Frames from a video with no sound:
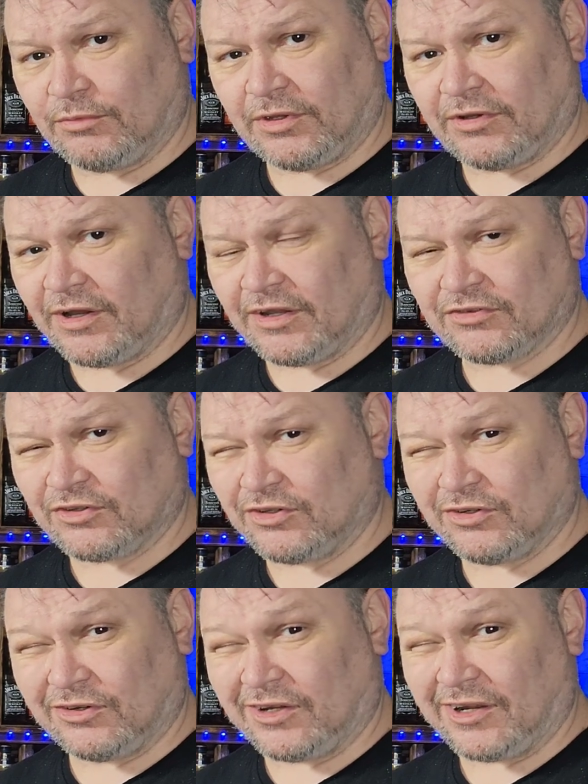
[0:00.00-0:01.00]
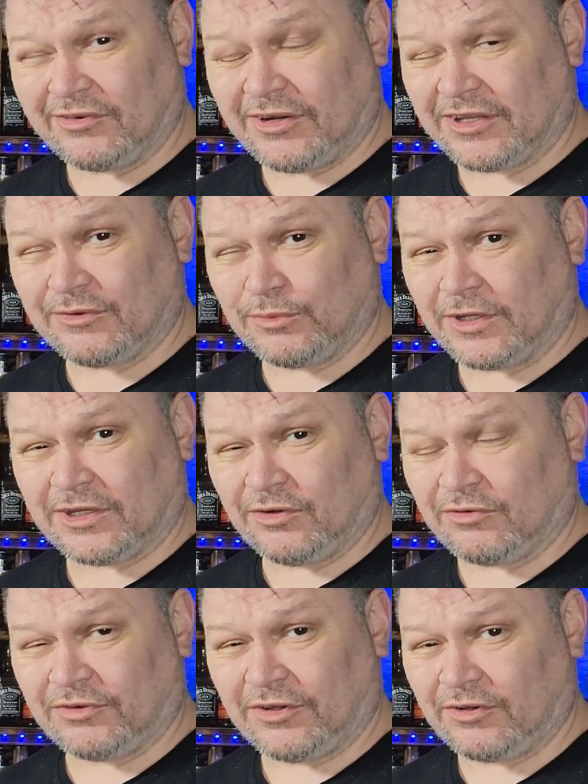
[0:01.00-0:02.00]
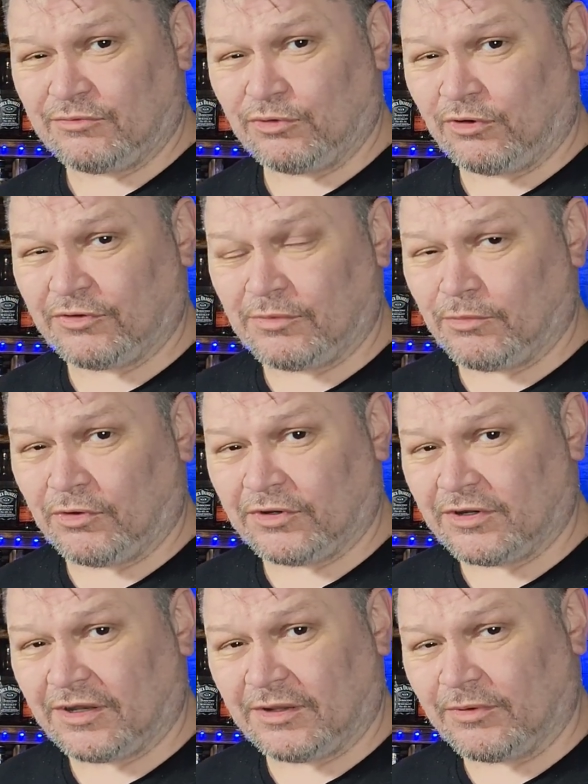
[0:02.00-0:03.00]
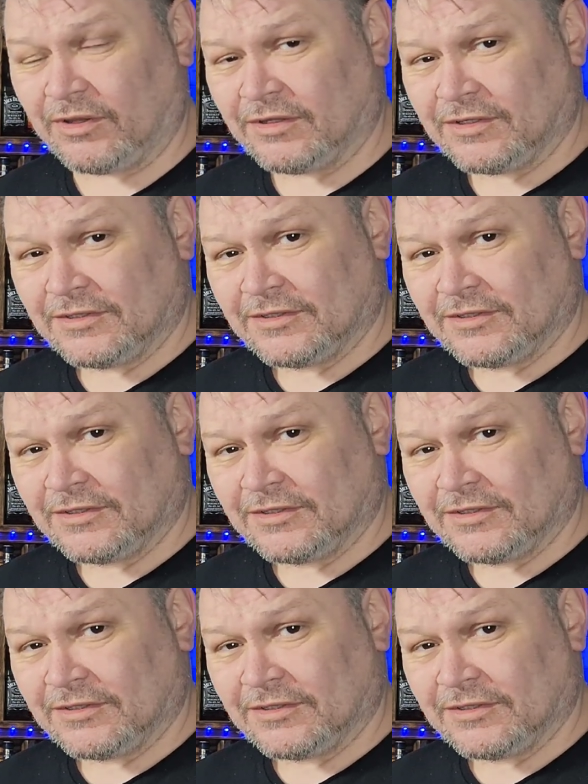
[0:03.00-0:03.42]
you realise that you don't like waking up feeling rough in the morning anyway.